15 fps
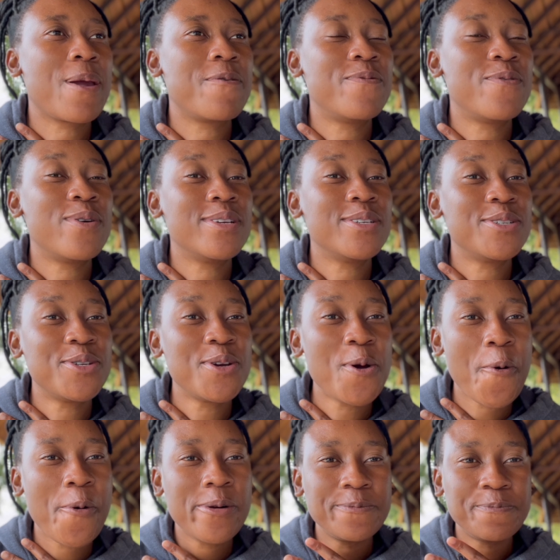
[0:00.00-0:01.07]
for his
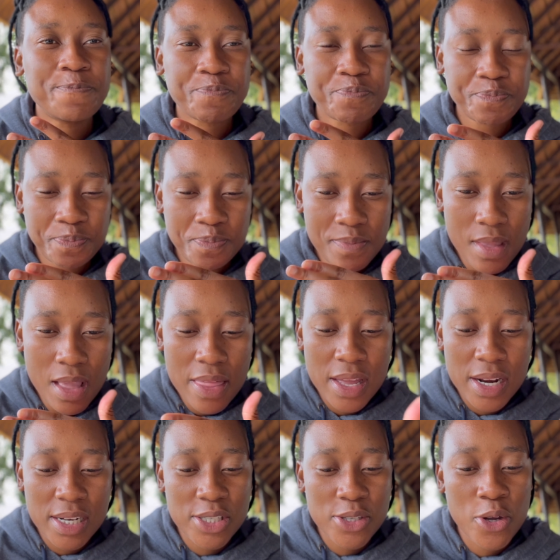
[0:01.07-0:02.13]
show
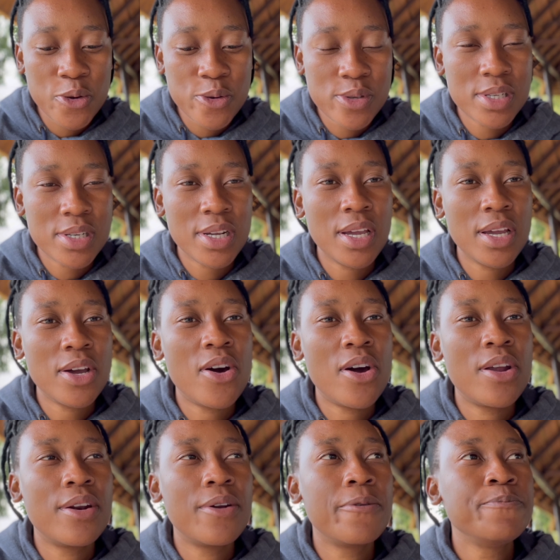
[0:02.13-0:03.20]
that he's hosting
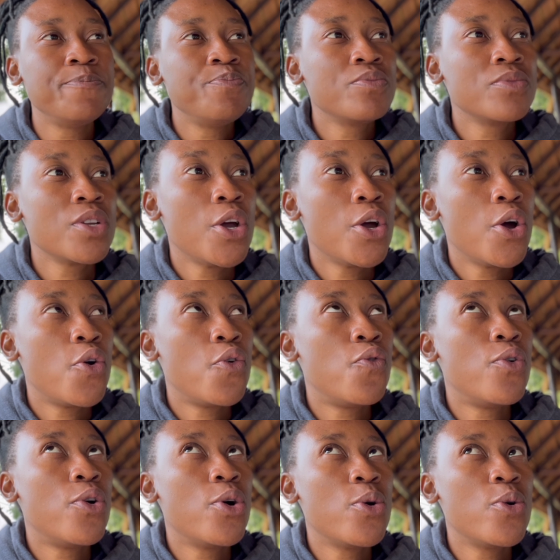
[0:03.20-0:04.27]
on
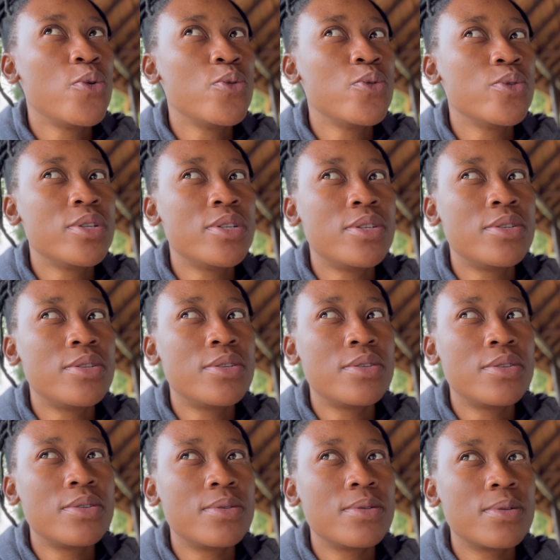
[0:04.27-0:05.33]

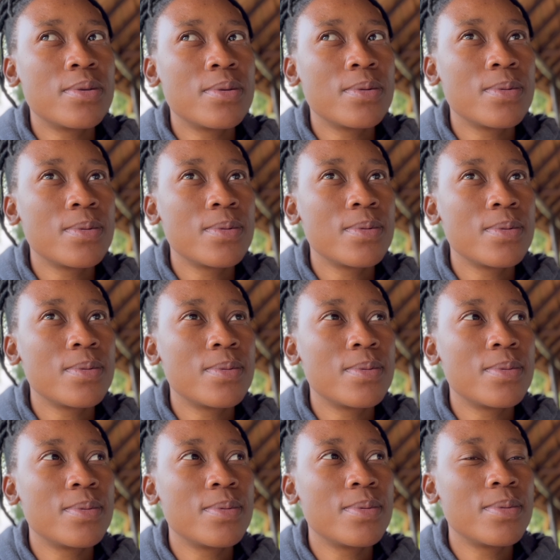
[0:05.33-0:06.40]
Rhodes
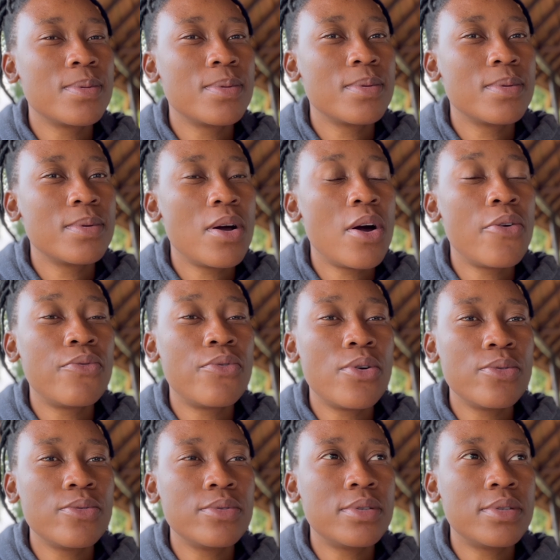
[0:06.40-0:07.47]
on
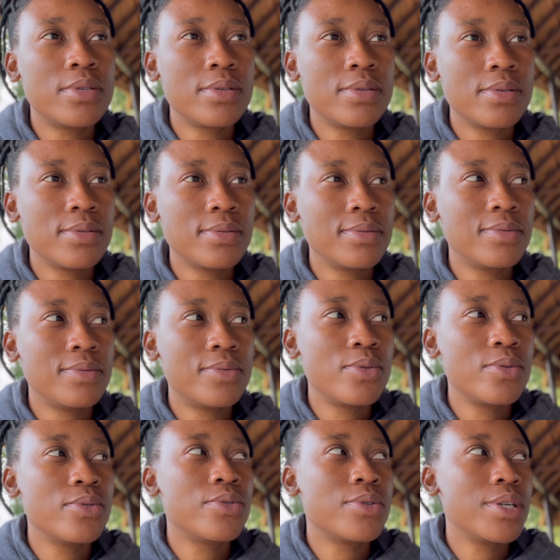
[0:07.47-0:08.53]
Rhodes
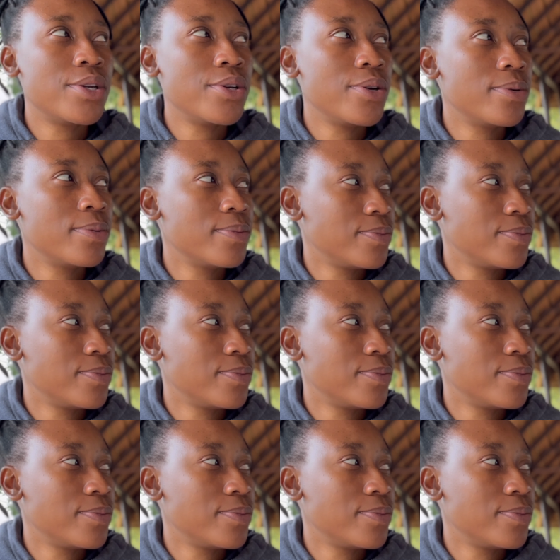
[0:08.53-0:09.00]
Rhodes Radio.